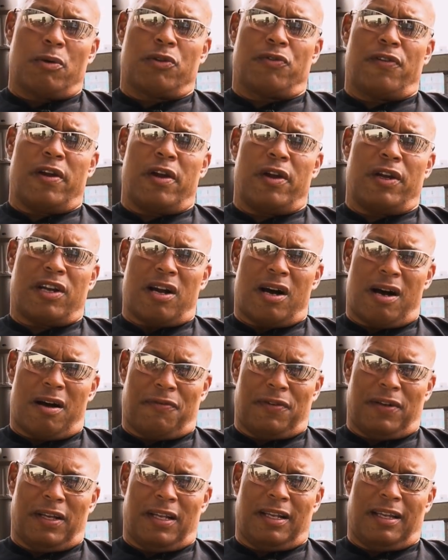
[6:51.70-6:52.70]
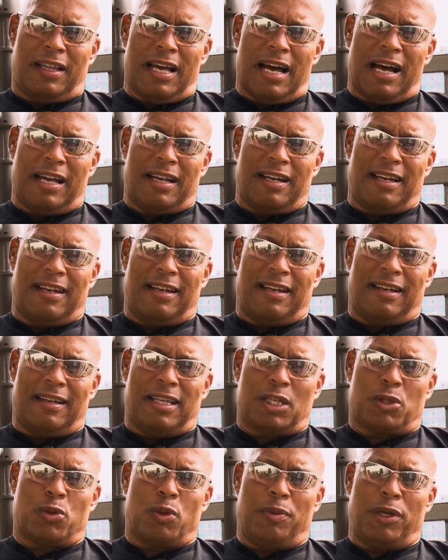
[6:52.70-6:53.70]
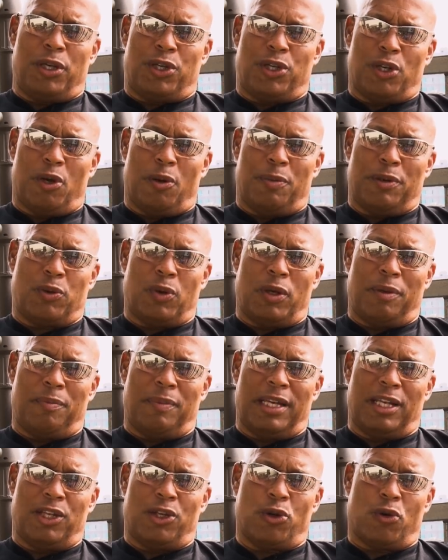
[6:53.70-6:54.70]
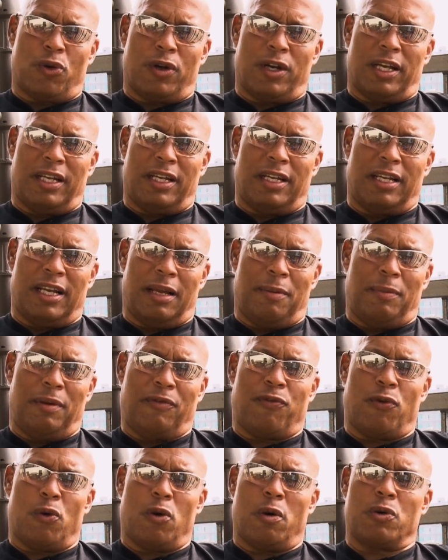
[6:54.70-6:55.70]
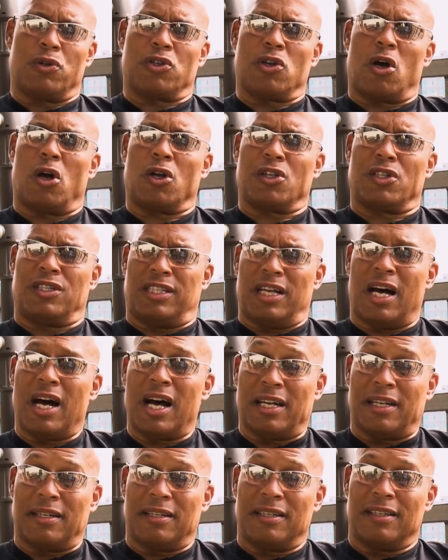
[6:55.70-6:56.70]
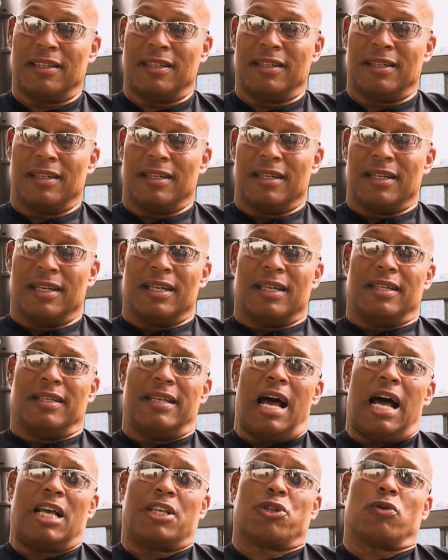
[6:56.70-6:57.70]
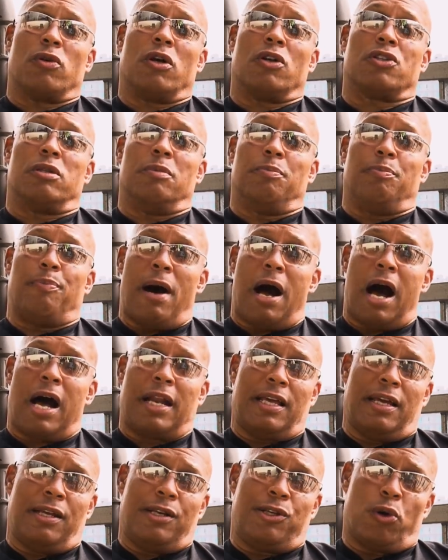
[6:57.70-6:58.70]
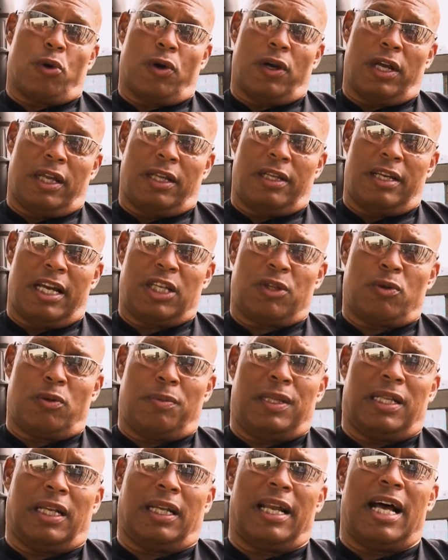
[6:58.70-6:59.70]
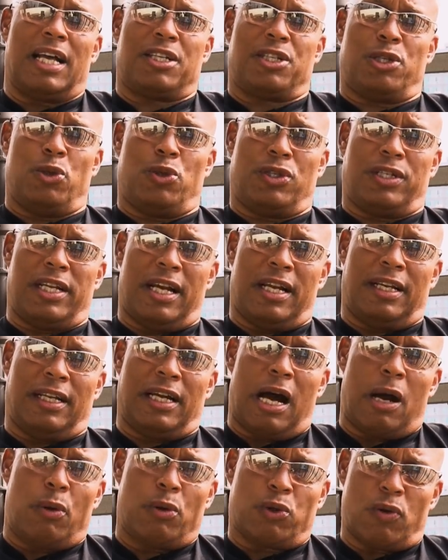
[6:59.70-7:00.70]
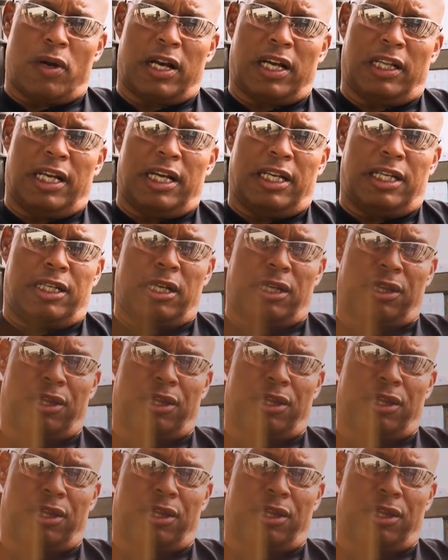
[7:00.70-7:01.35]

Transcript: I was very confident that this would be a show between me and Dorian. And before it was all done, Nasser El Sembadi and Dorian Yates would be the last two standing. I was relegated to